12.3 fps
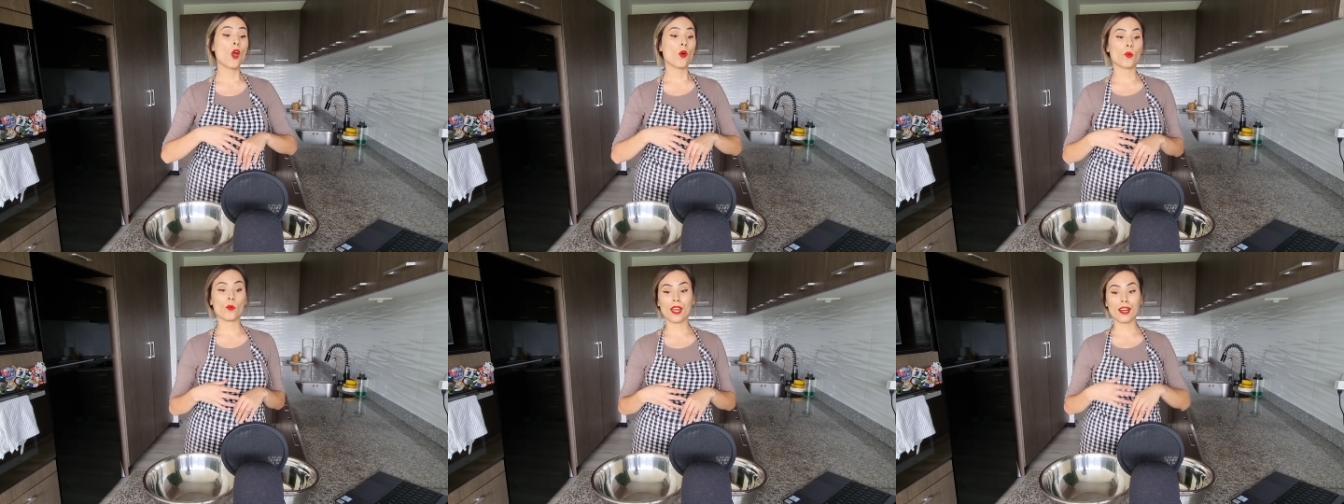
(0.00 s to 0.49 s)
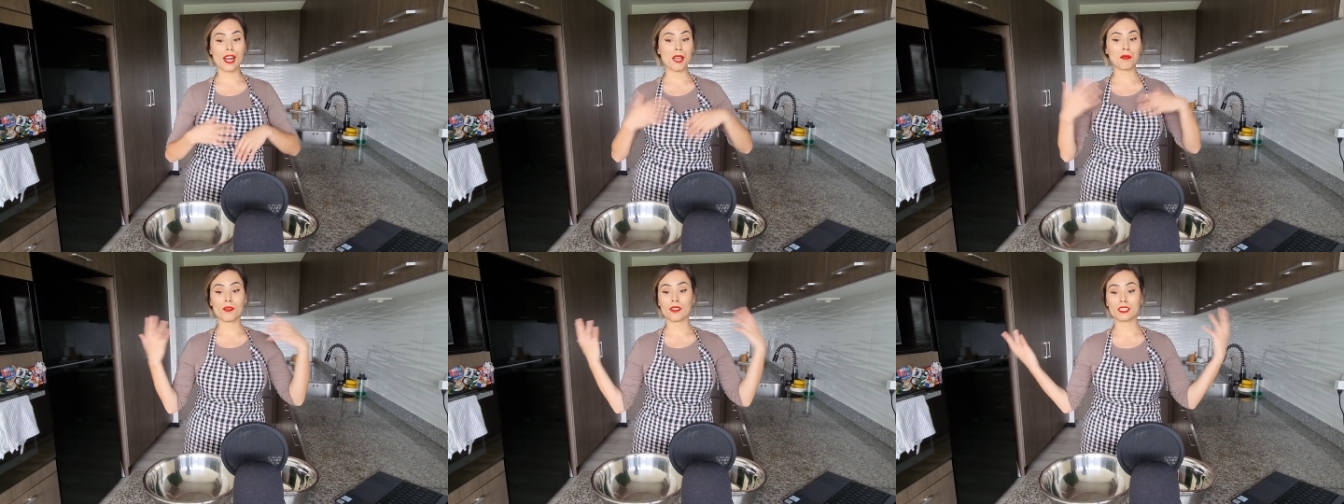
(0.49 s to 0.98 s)
where
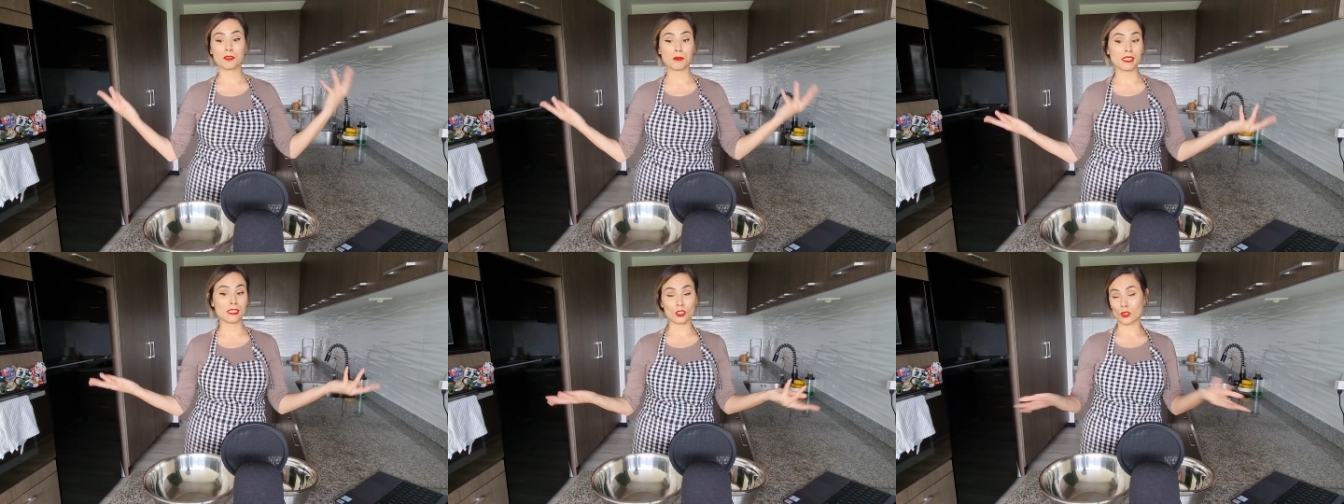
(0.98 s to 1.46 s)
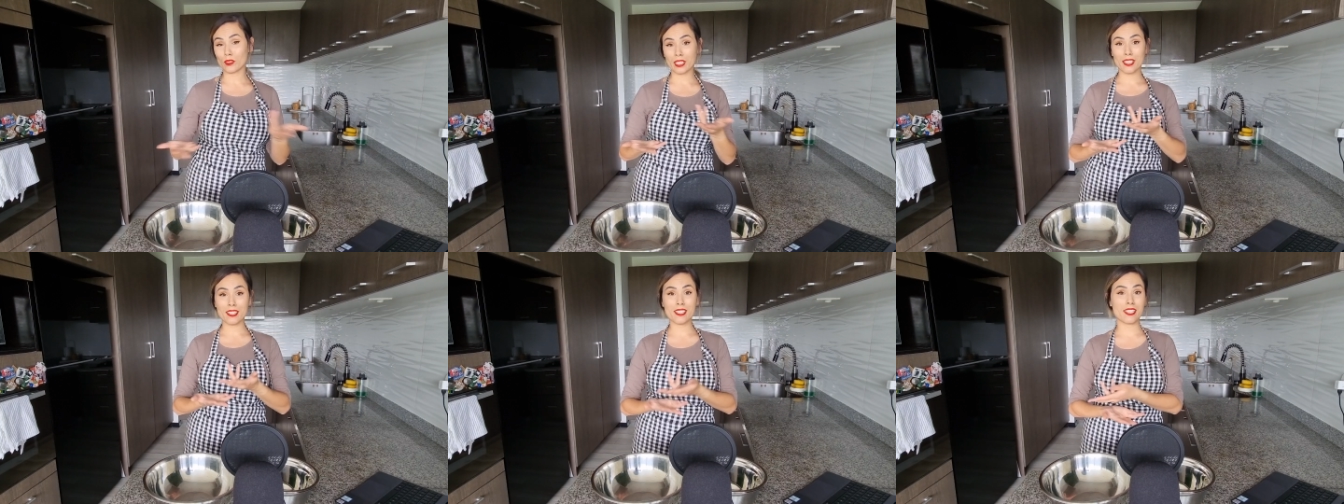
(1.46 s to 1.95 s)
I'm going to be
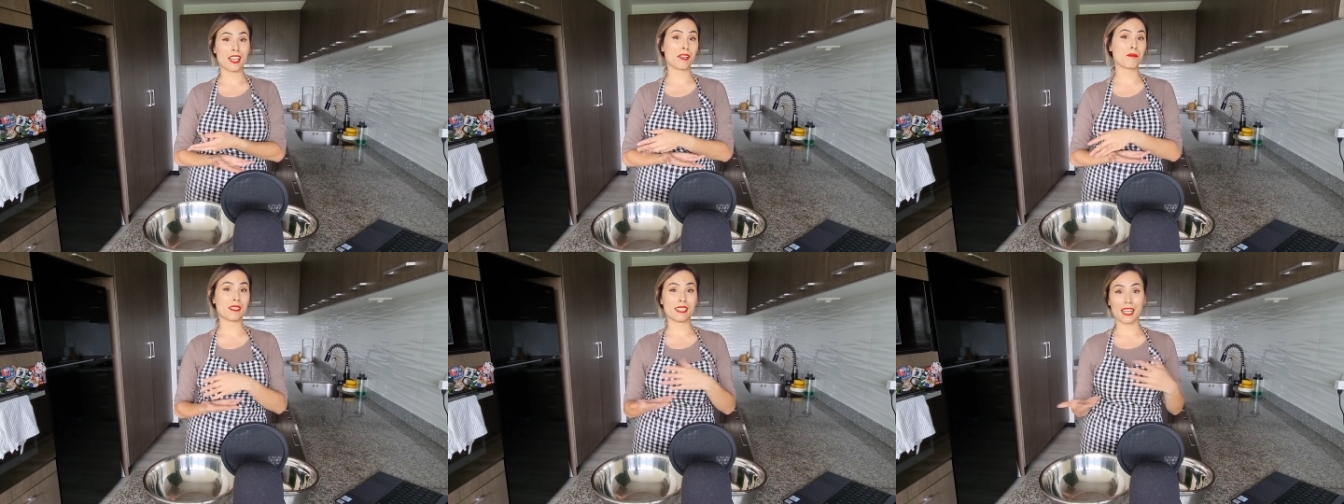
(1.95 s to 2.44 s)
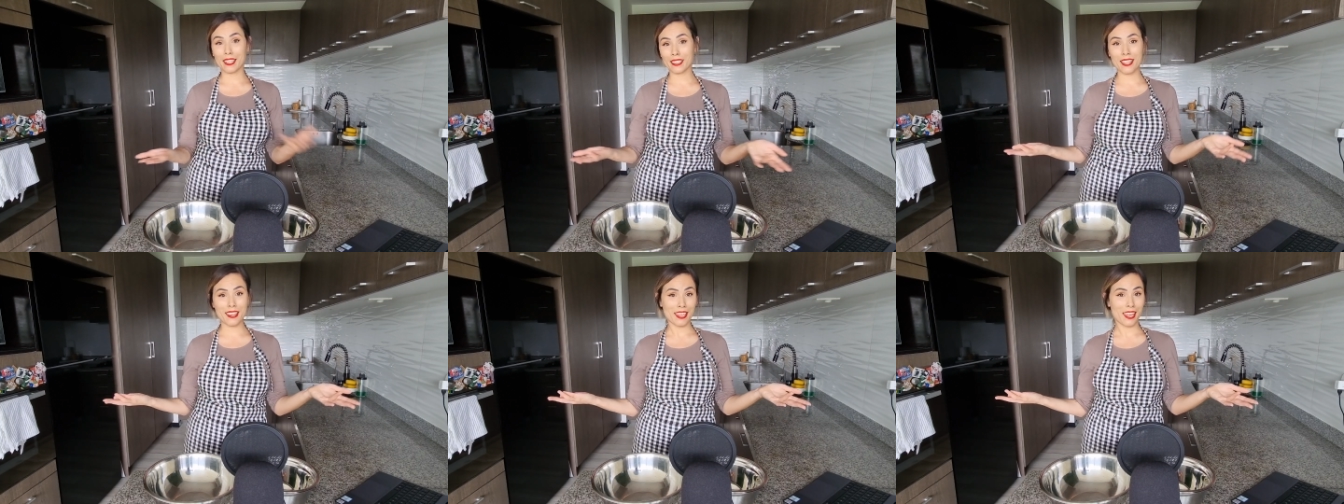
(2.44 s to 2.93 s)
doing some
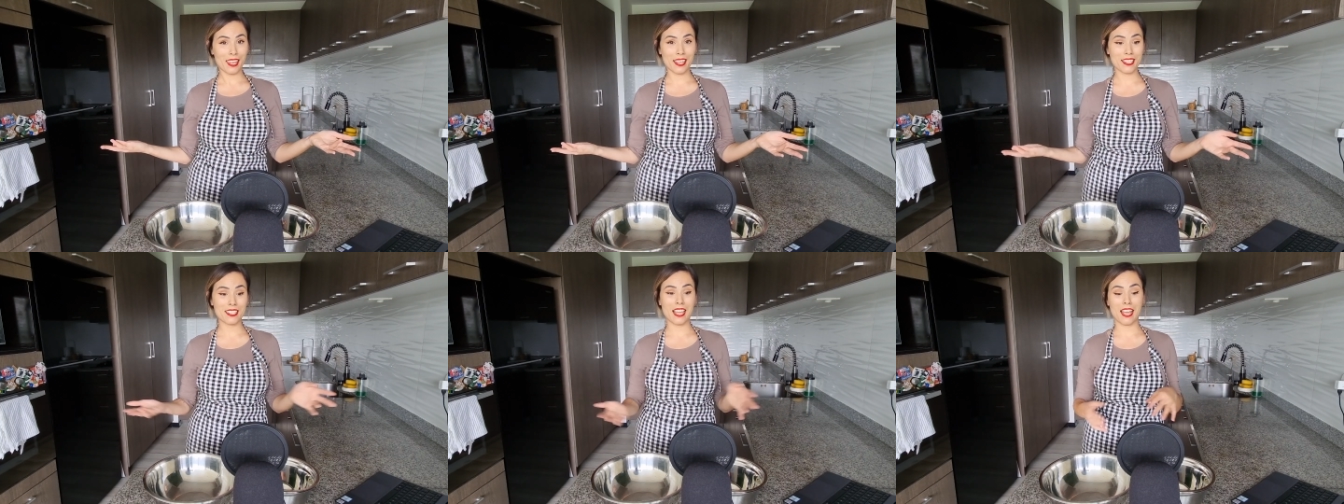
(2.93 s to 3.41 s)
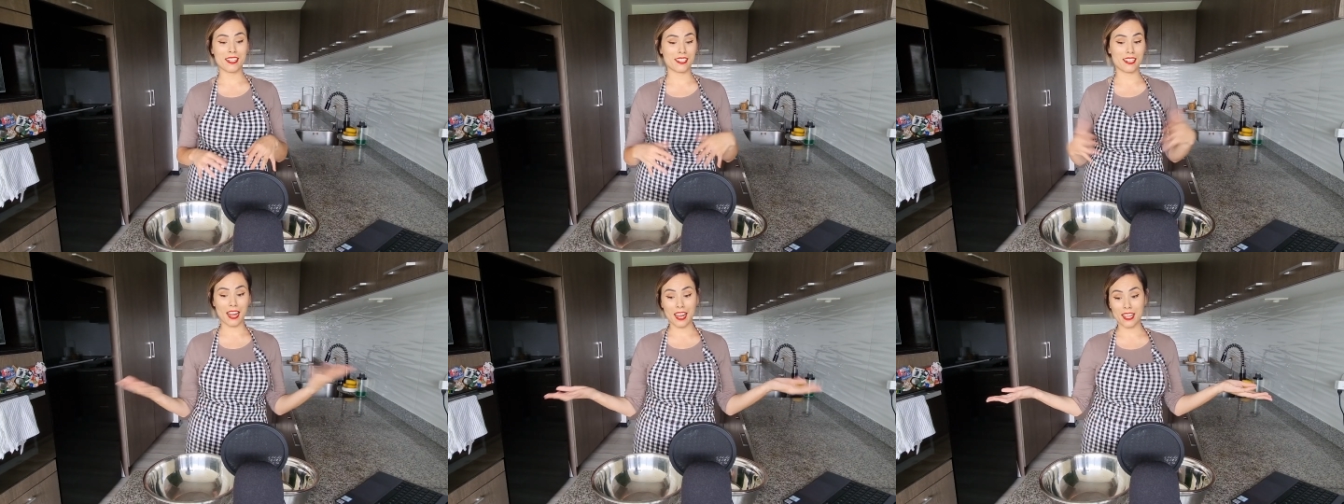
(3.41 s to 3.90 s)
daily things, and
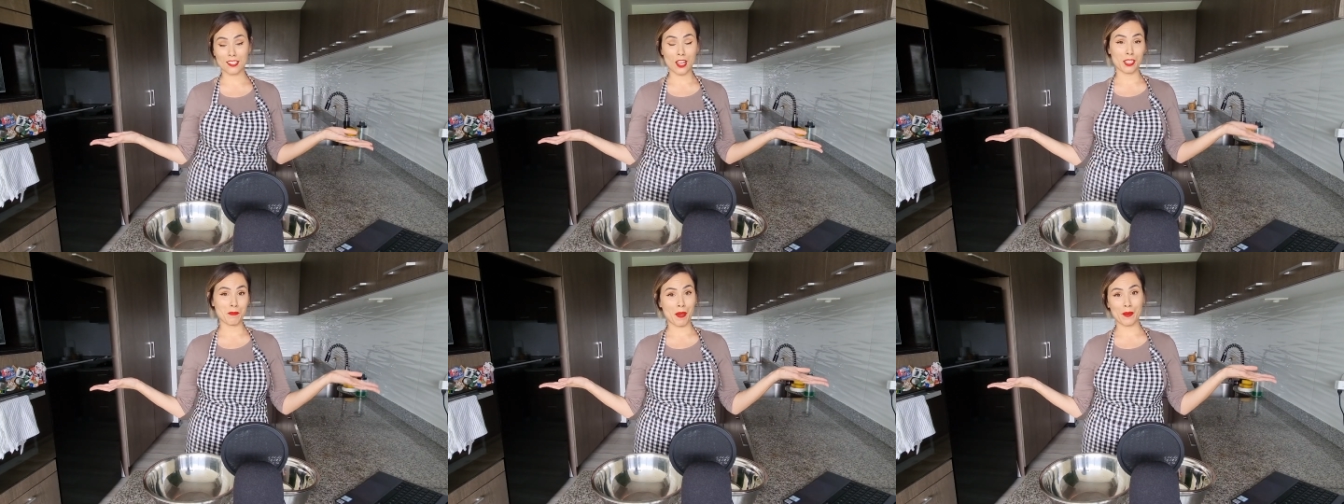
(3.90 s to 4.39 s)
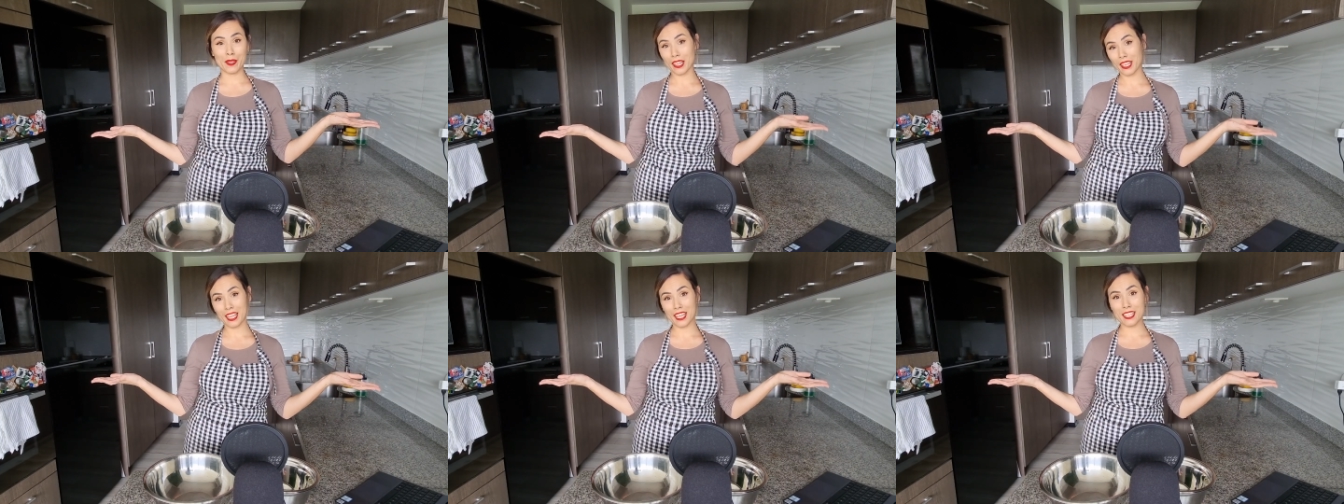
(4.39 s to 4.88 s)
today it's all about
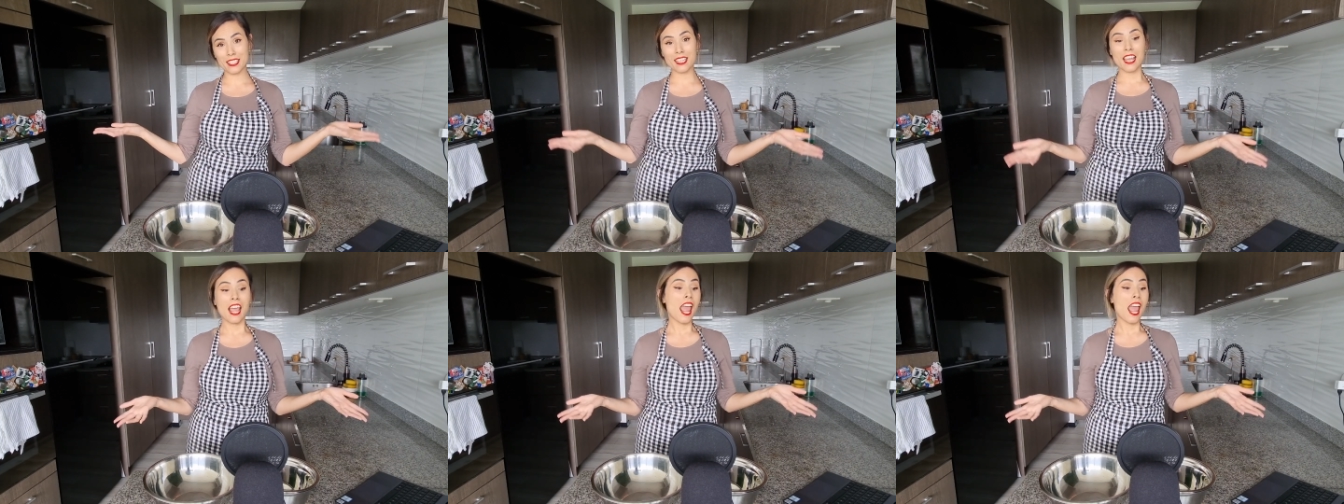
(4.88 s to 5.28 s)
cookies.